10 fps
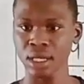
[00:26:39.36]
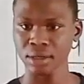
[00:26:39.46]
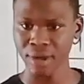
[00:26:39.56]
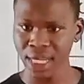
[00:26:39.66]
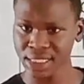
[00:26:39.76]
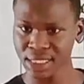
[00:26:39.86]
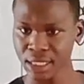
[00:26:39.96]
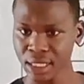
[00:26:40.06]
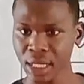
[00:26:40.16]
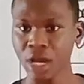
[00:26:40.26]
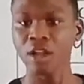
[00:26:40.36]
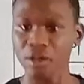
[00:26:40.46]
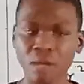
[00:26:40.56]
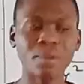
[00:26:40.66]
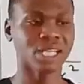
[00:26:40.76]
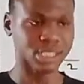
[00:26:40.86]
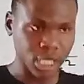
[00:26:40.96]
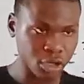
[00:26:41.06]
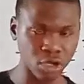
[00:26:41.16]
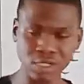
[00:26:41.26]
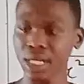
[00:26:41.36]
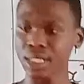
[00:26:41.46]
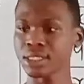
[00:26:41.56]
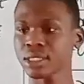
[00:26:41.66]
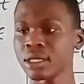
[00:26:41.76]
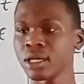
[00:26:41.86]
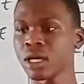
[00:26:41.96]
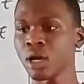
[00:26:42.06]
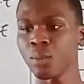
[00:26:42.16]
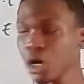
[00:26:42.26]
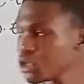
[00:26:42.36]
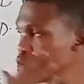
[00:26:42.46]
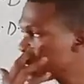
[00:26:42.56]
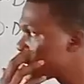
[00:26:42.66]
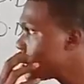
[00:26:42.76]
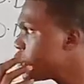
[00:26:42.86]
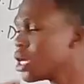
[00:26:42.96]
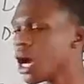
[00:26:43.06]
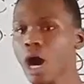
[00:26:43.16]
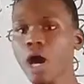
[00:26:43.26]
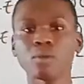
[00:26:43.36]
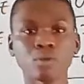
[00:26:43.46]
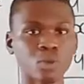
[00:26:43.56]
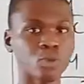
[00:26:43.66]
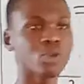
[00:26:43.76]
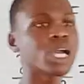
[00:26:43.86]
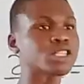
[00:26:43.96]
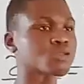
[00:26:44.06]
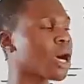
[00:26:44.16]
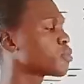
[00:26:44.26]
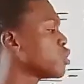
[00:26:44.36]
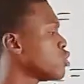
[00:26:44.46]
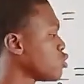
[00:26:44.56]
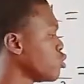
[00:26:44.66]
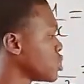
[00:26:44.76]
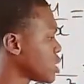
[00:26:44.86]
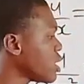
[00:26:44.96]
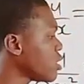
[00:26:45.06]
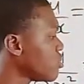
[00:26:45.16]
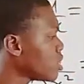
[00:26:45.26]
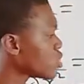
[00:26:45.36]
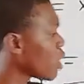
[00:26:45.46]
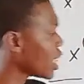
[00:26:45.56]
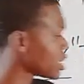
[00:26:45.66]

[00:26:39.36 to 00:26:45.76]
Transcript: right? All of them are still a constant. But you see, you get to what I'm going to. You see the reason why I